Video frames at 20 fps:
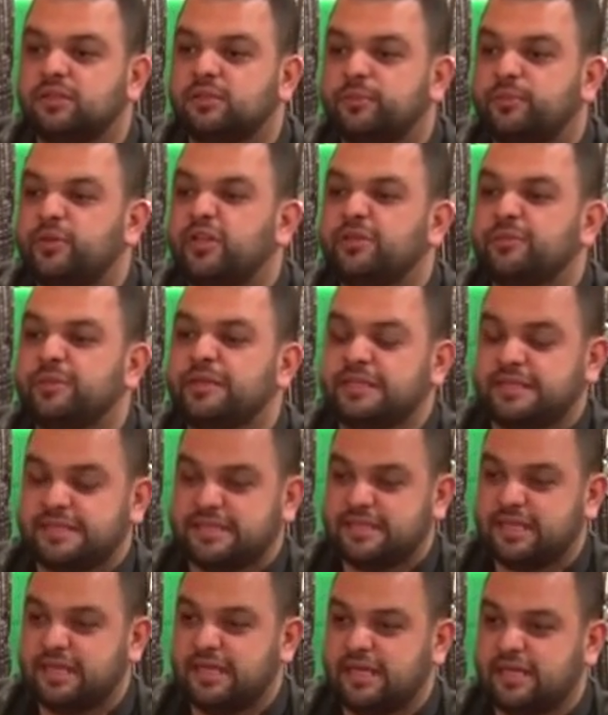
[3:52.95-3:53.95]
Pretty much
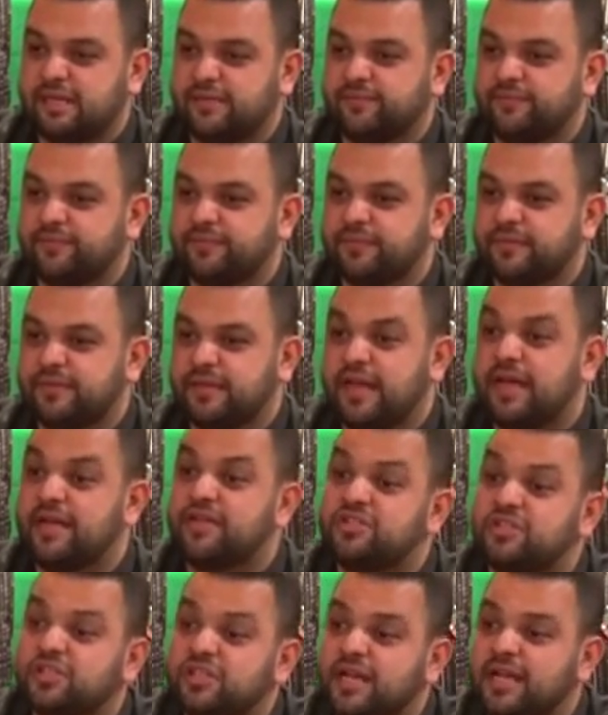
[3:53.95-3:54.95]
saying,
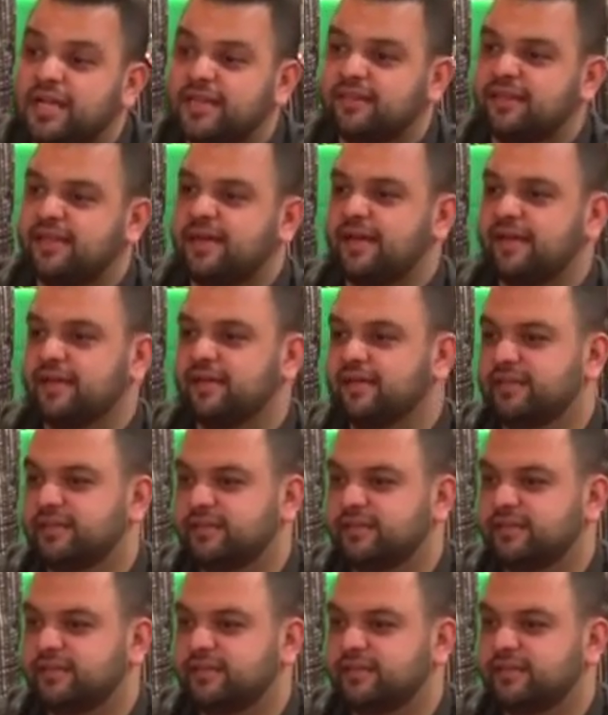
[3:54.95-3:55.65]
how'd you like that?